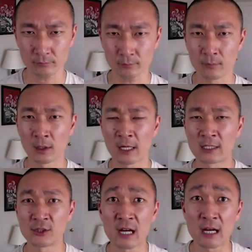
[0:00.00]
Okay,
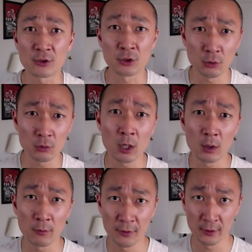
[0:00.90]
she's got 2
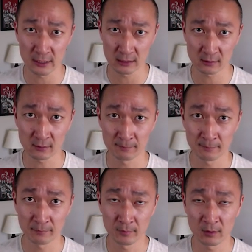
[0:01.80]
code 30s.
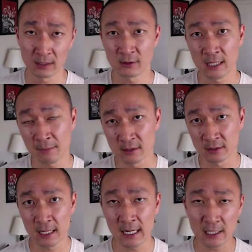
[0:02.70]
All right, so that means that
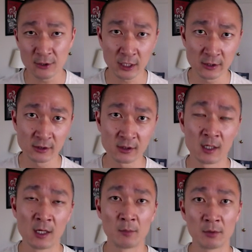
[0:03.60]
the A judges
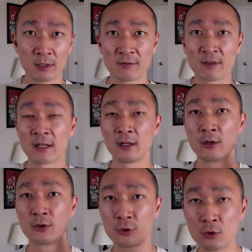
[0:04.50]
believe that
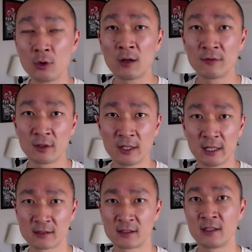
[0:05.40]
2 of her
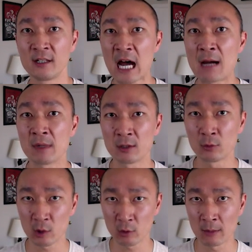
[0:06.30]
kicks did not meet the
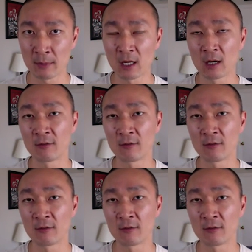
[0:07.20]
requirement of the